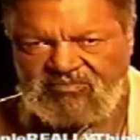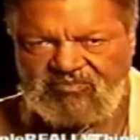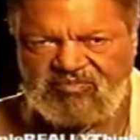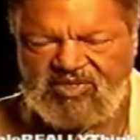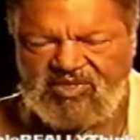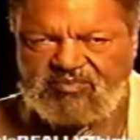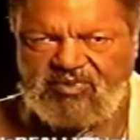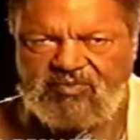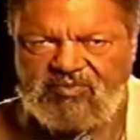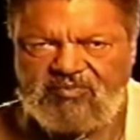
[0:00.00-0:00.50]

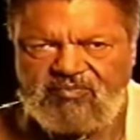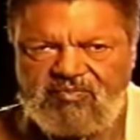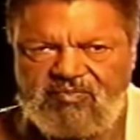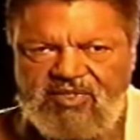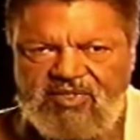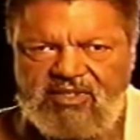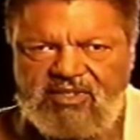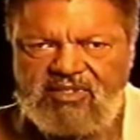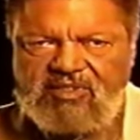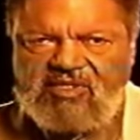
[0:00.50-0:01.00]
people.
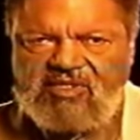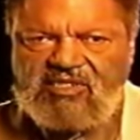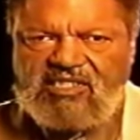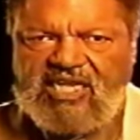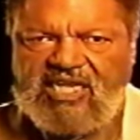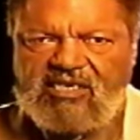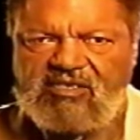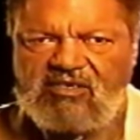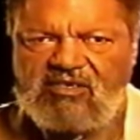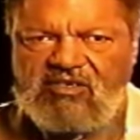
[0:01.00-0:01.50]
Just
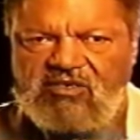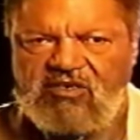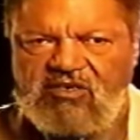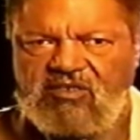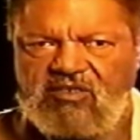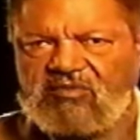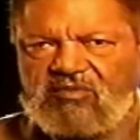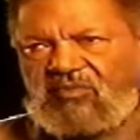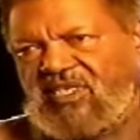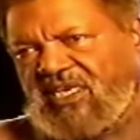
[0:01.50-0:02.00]
like a
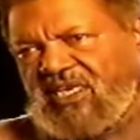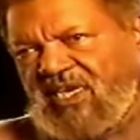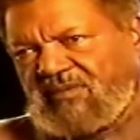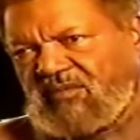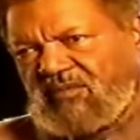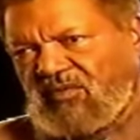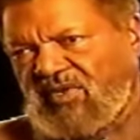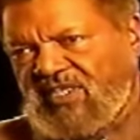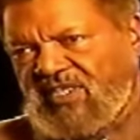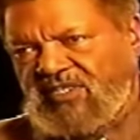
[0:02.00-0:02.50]
cook became
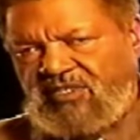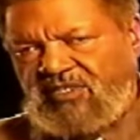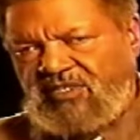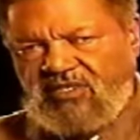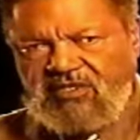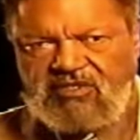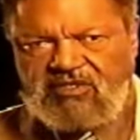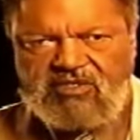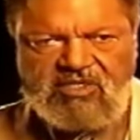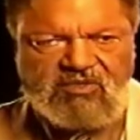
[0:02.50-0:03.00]
a, rest,
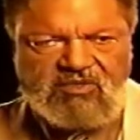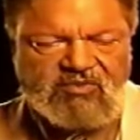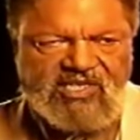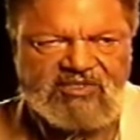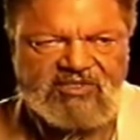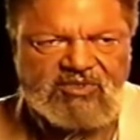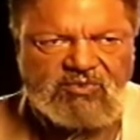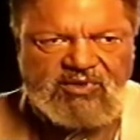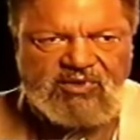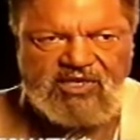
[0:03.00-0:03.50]
a
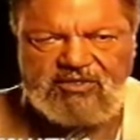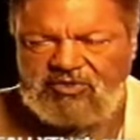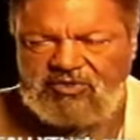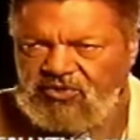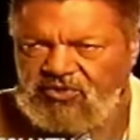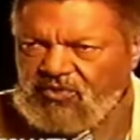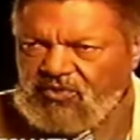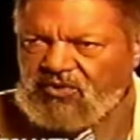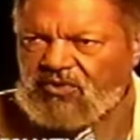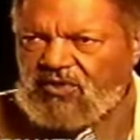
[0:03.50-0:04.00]

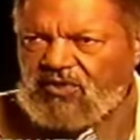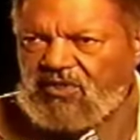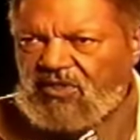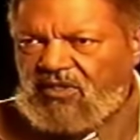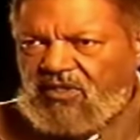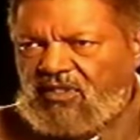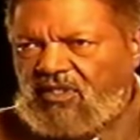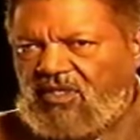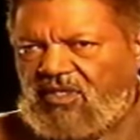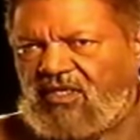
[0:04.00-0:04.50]
restaurateur,
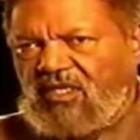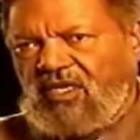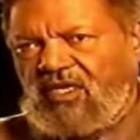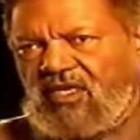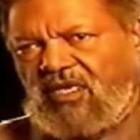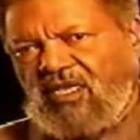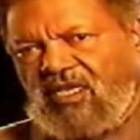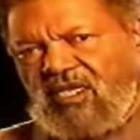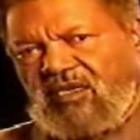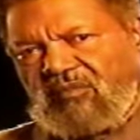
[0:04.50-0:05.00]

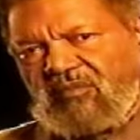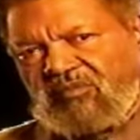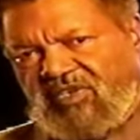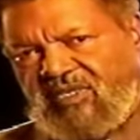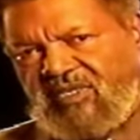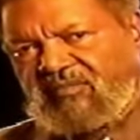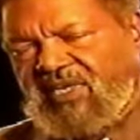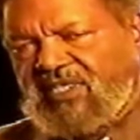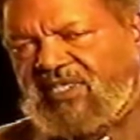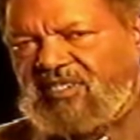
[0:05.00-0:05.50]
and a
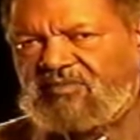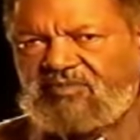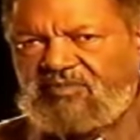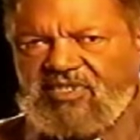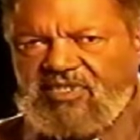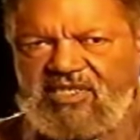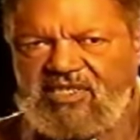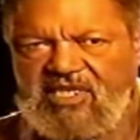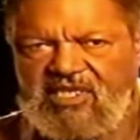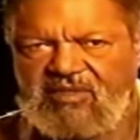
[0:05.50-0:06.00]
brick mason
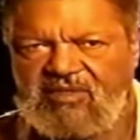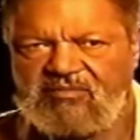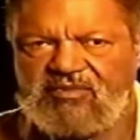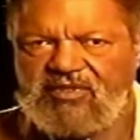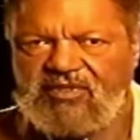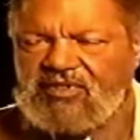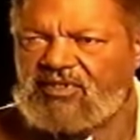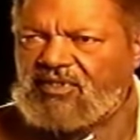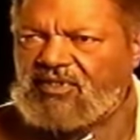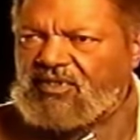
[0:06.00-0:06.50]
became
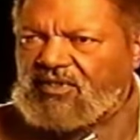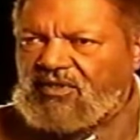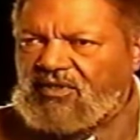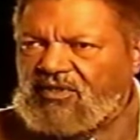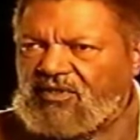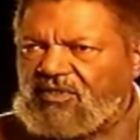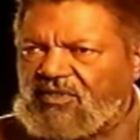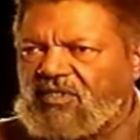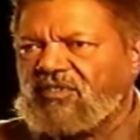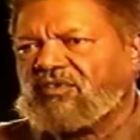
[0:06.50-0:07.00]
a
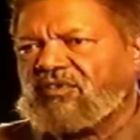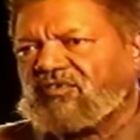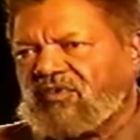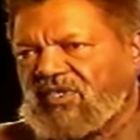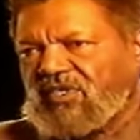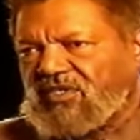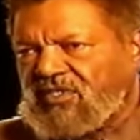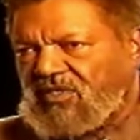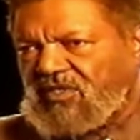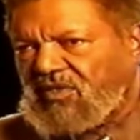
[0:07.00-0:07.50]

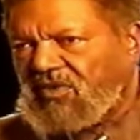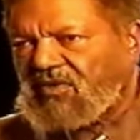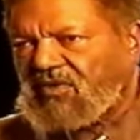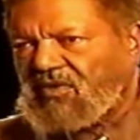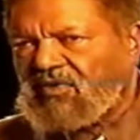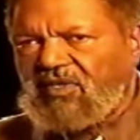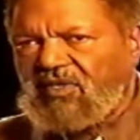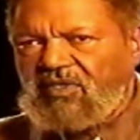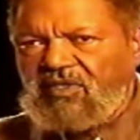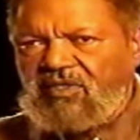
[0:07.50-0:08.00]
construction
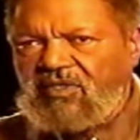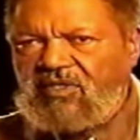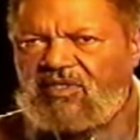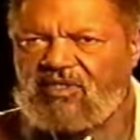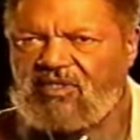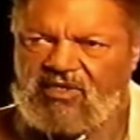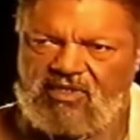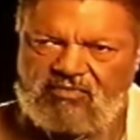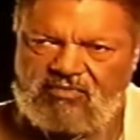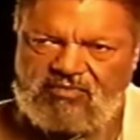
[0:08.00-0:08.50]
owner.
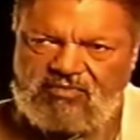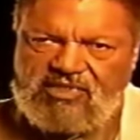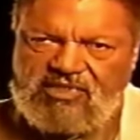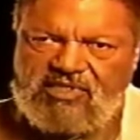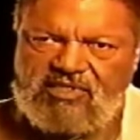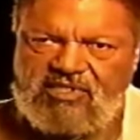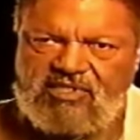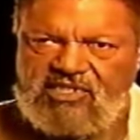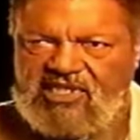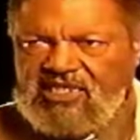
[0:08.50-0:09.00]
And we
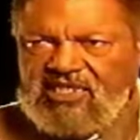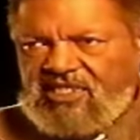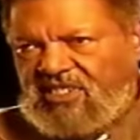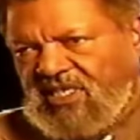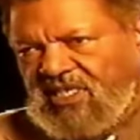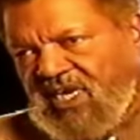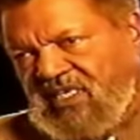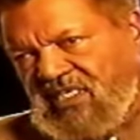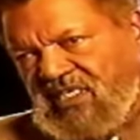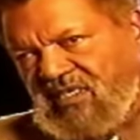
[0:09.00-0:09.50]
just changed
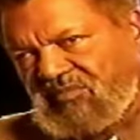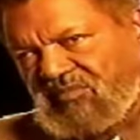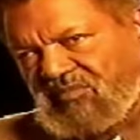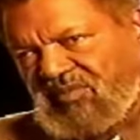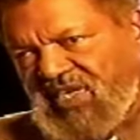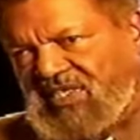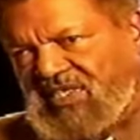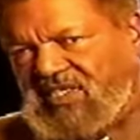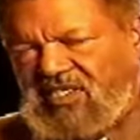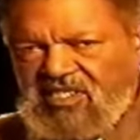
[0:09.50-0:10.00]
the
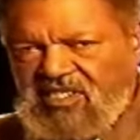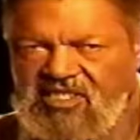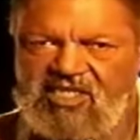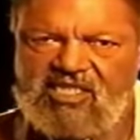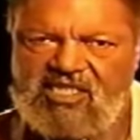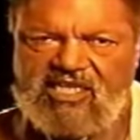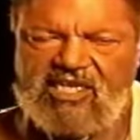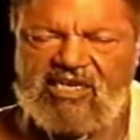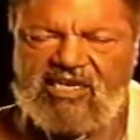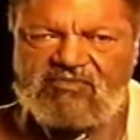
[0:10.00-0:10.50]
occupations
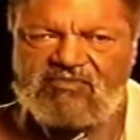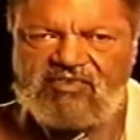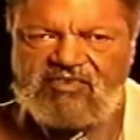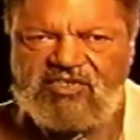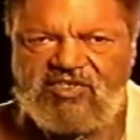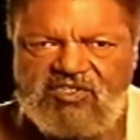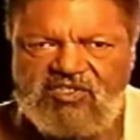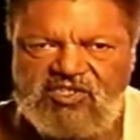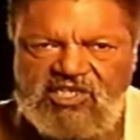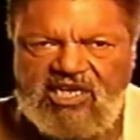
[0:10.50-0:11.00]
and they gave
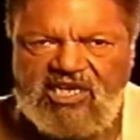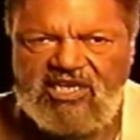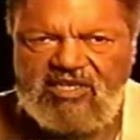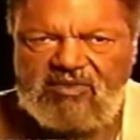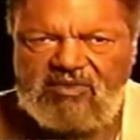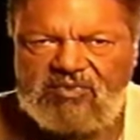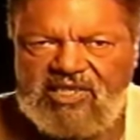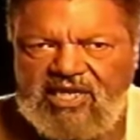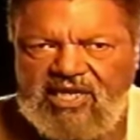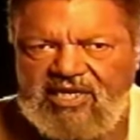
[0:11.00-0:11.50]
us a charter
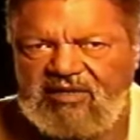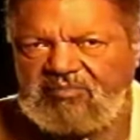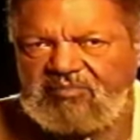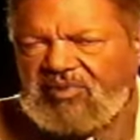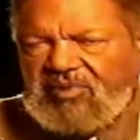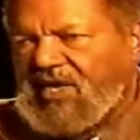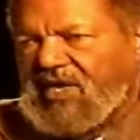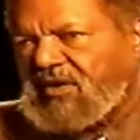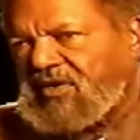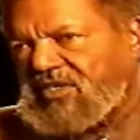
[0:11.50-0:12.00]
and we had the
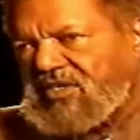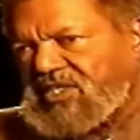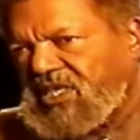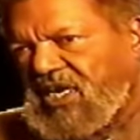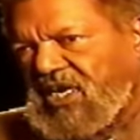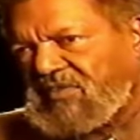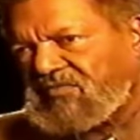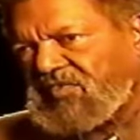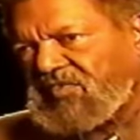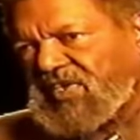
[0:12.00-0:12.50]
parent
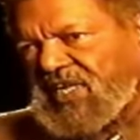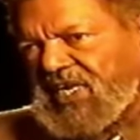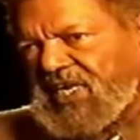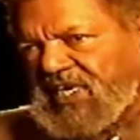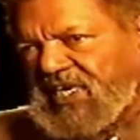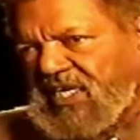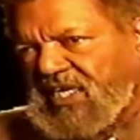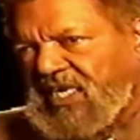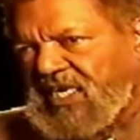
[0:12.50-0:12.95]
charter for that